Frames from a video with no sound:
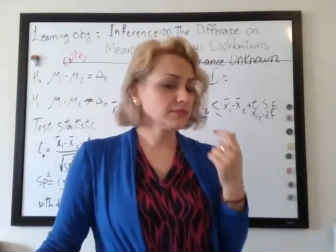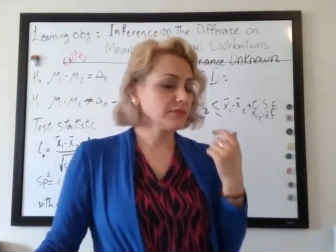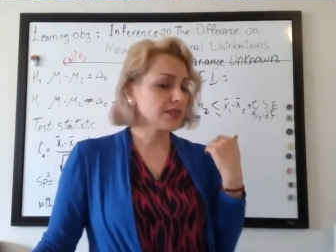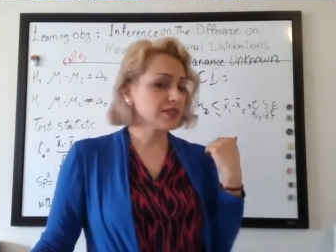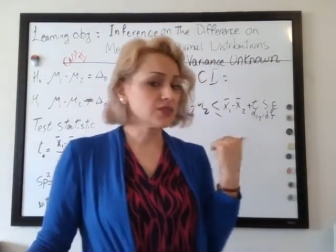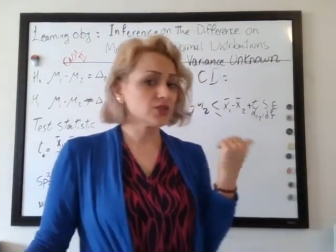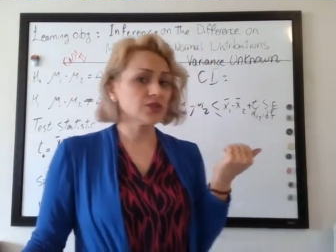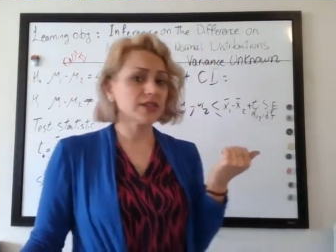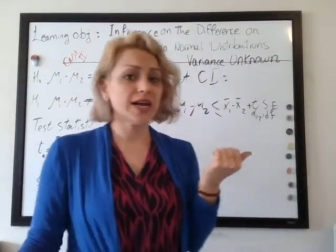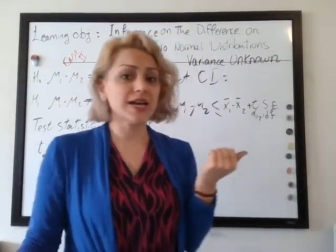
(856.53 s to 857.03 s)

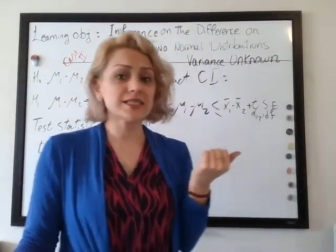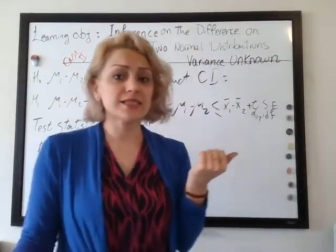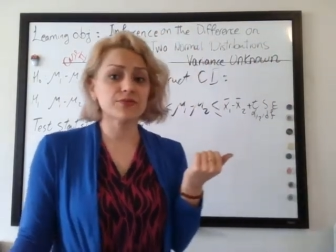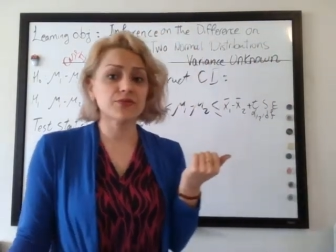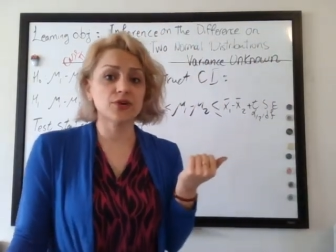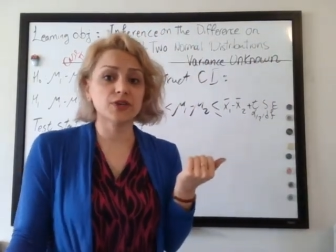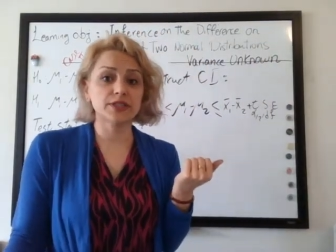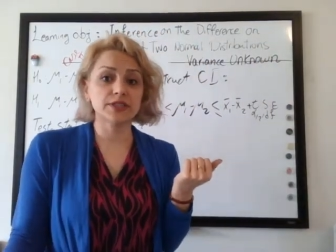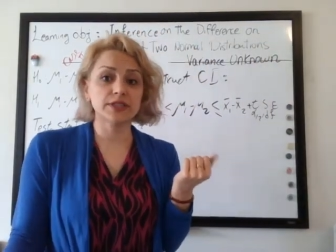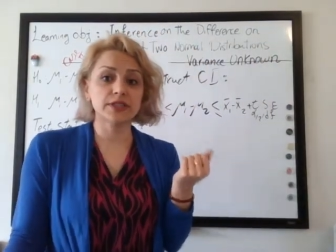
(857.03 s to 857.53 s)
So that's
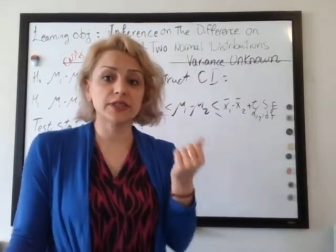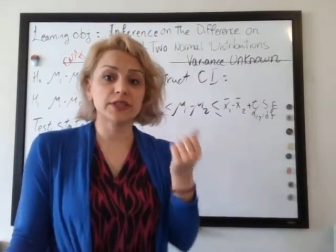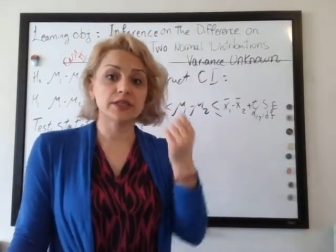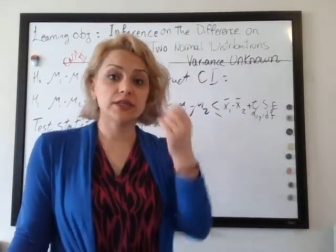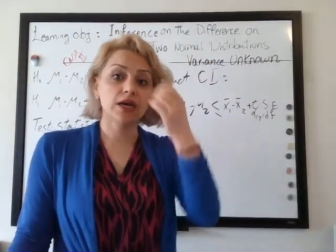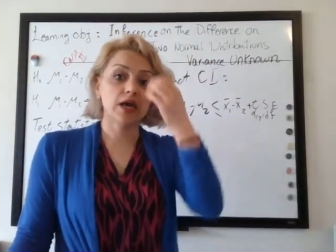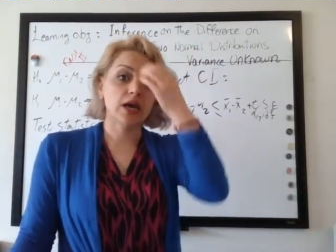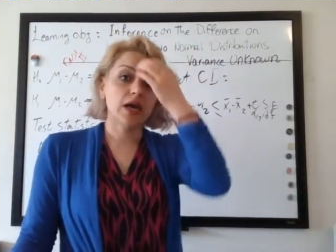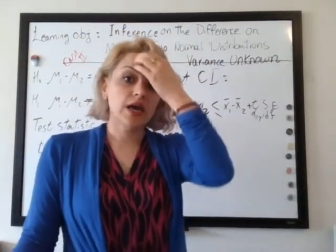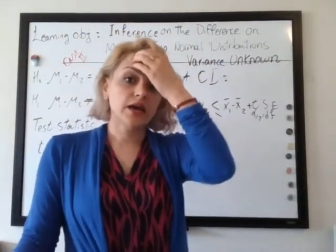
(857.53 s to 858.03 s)
for
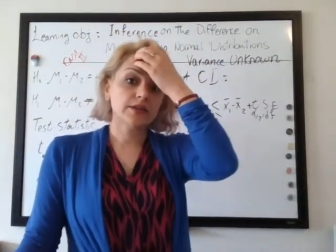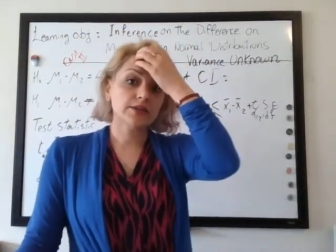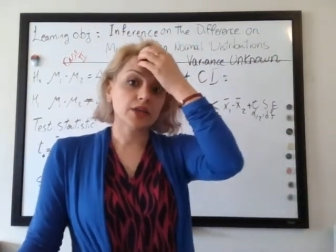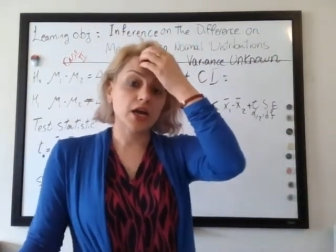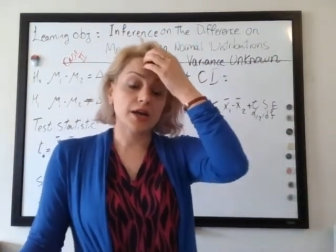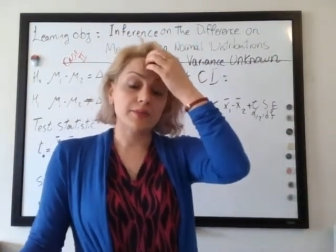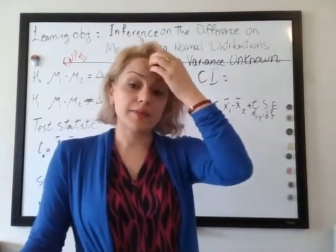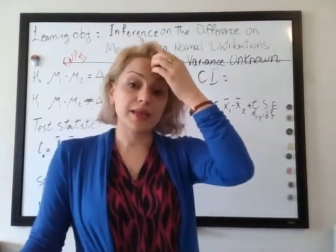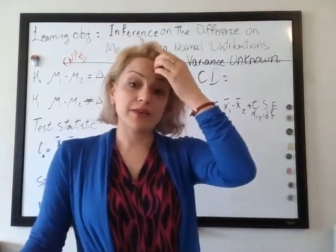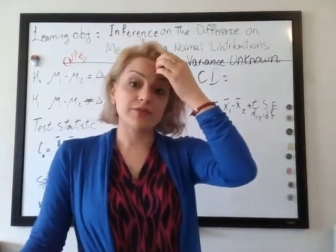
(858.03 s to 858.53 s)
the
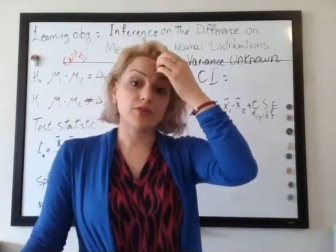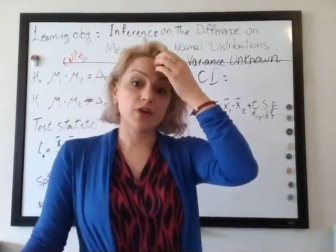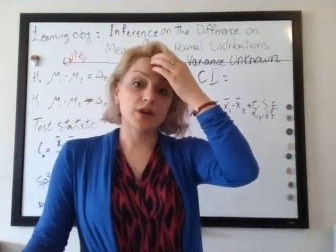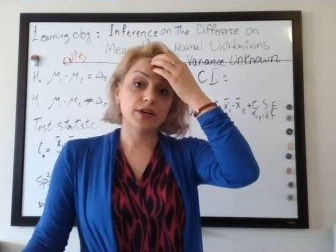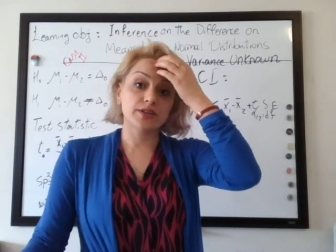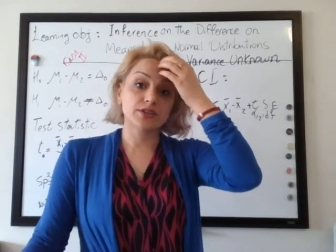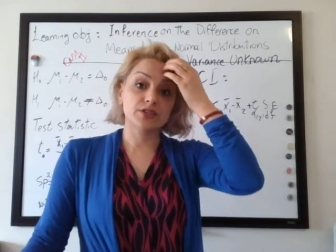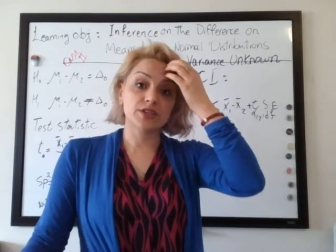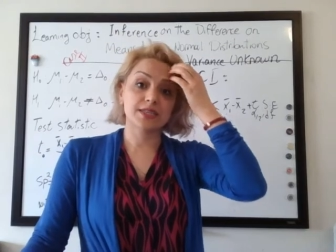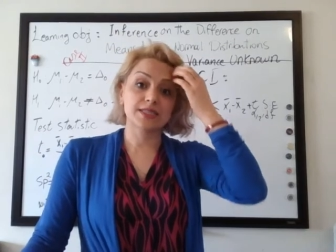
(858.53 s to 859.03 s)
time that we are
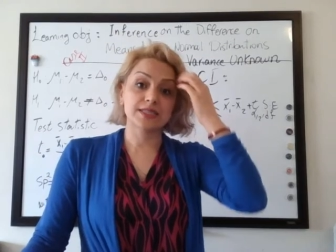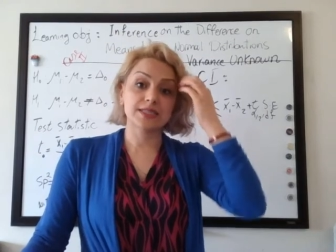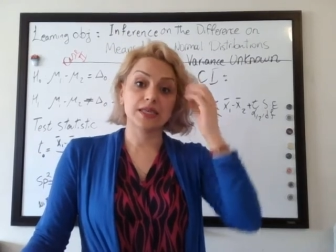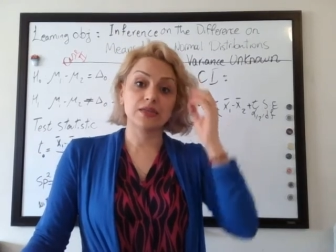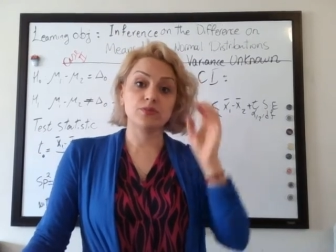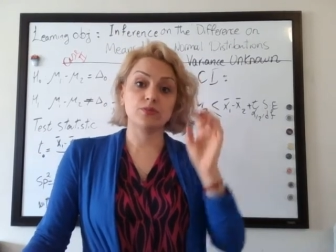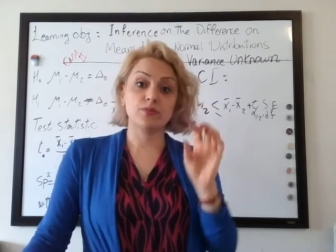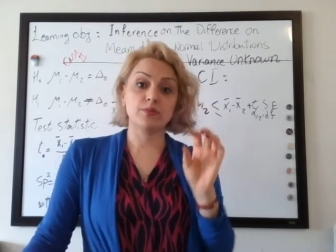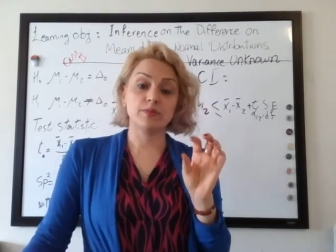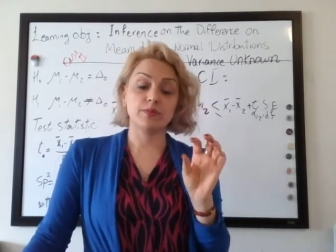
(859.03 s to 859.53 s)

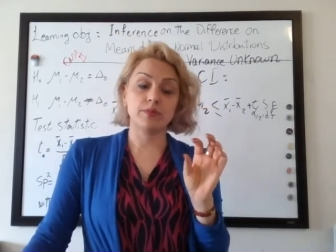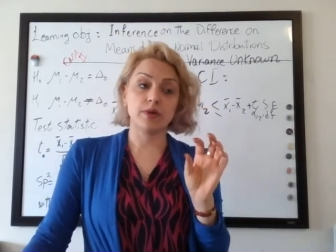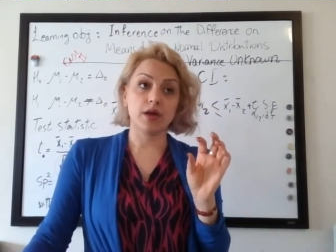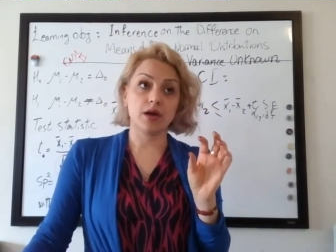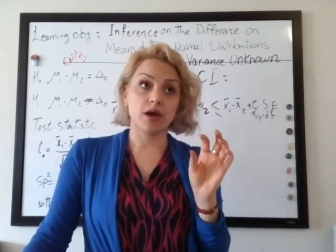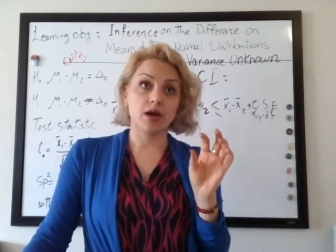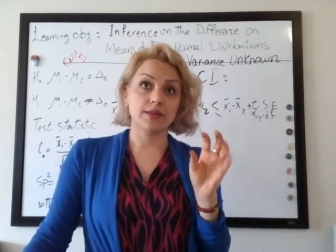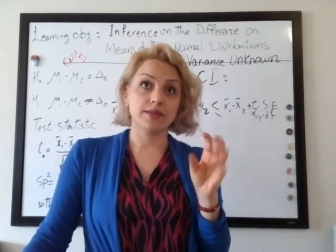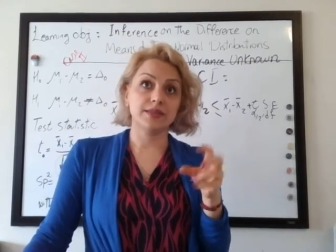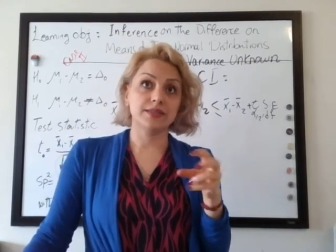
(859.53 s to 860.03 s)
interested uh,
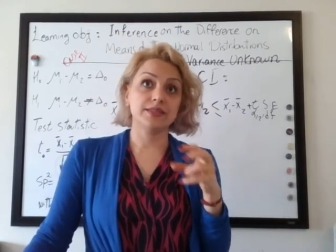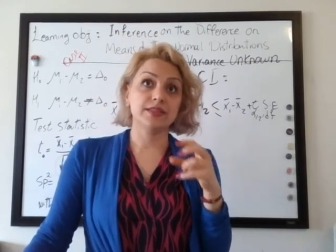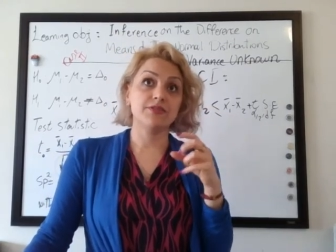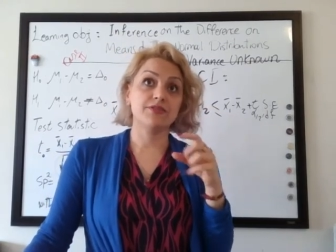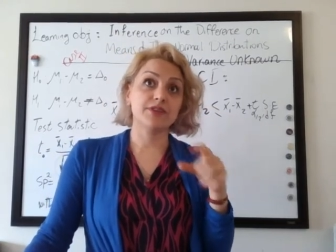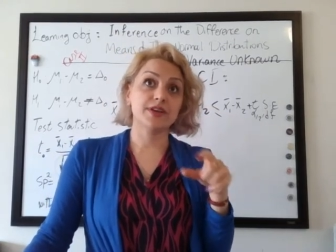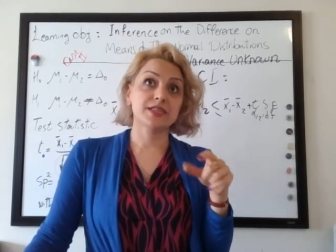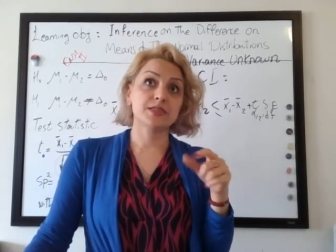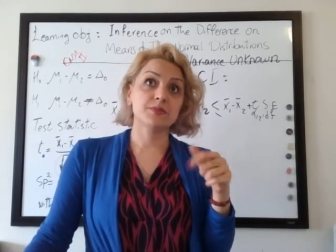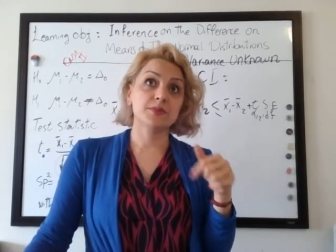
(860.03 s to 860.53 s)
on the
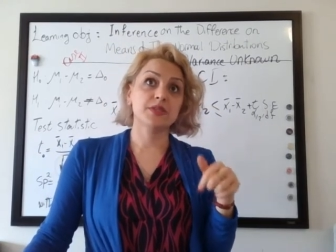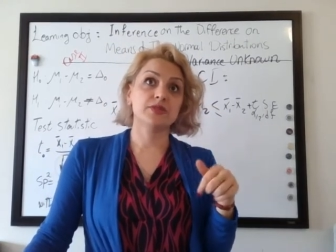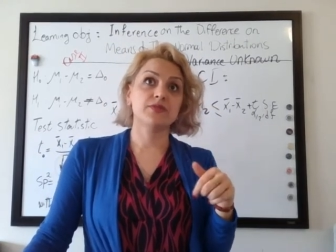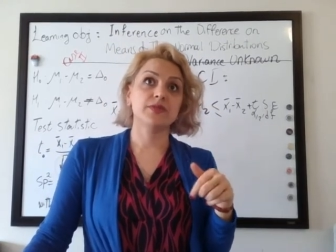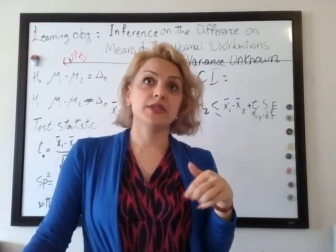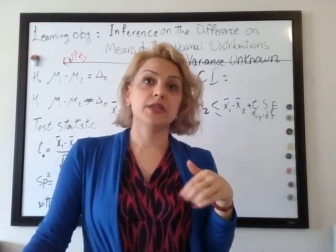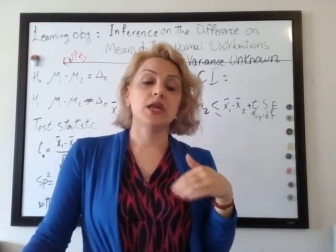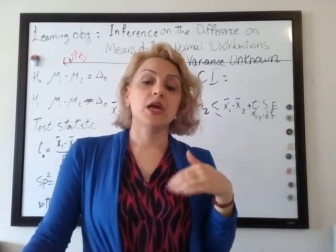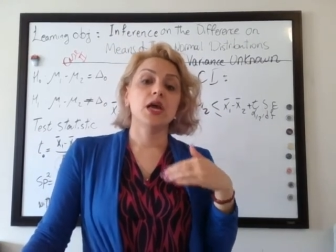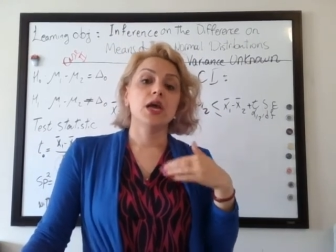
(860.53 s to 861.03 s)
difference
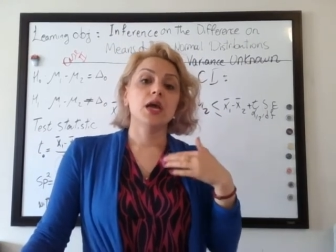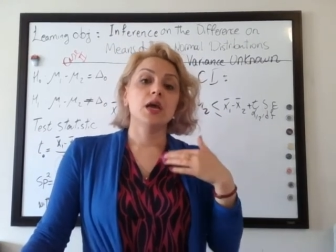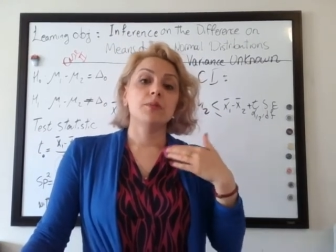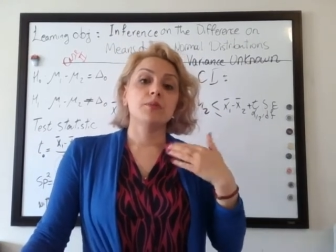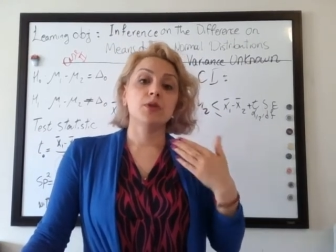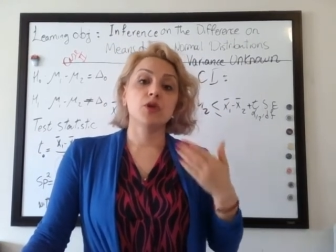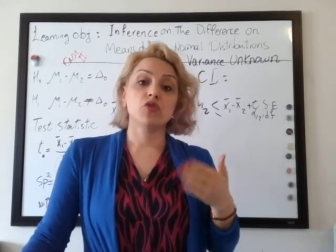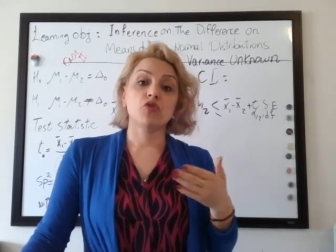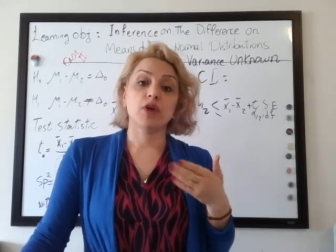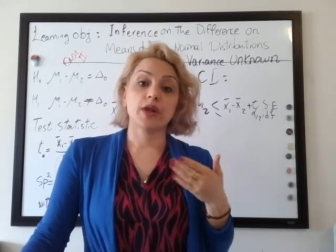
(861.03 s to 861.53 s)
between
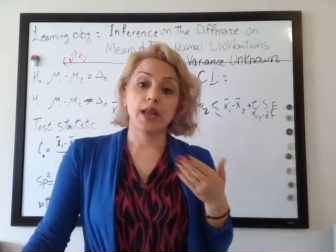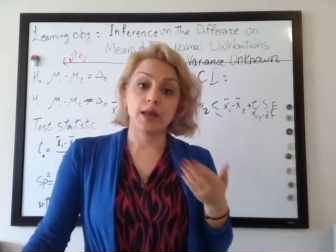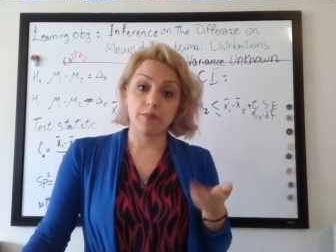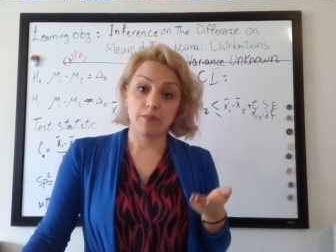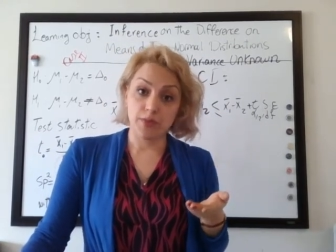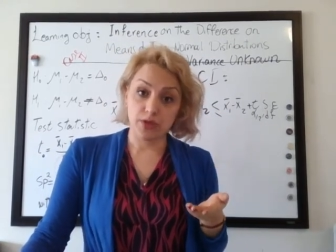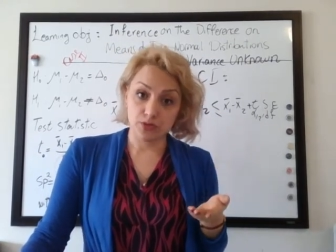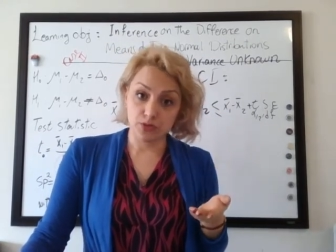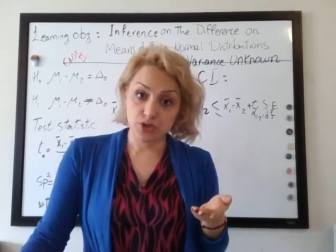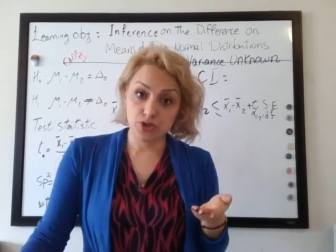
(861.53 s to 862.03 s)
mu1 and
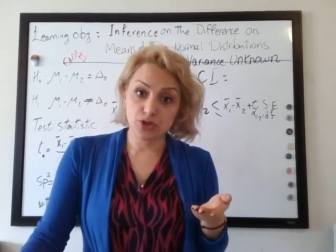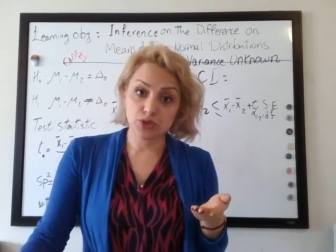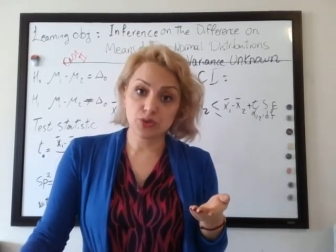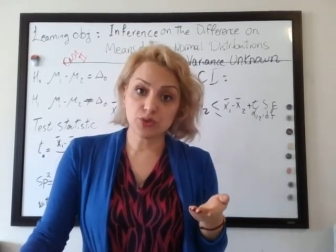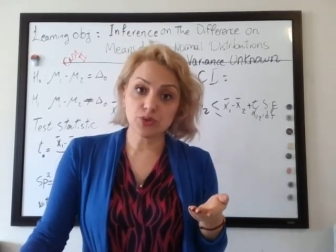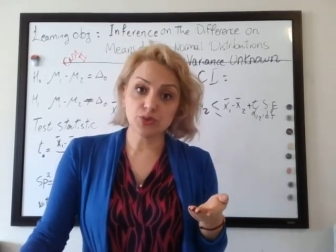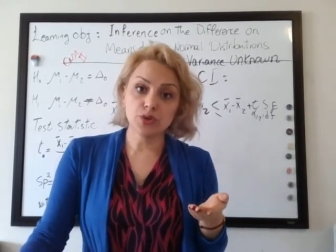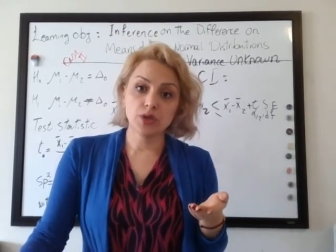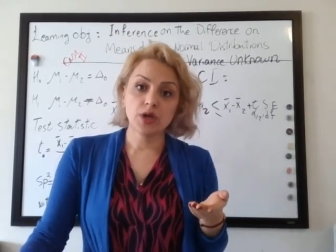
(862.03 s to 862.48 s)
mu2.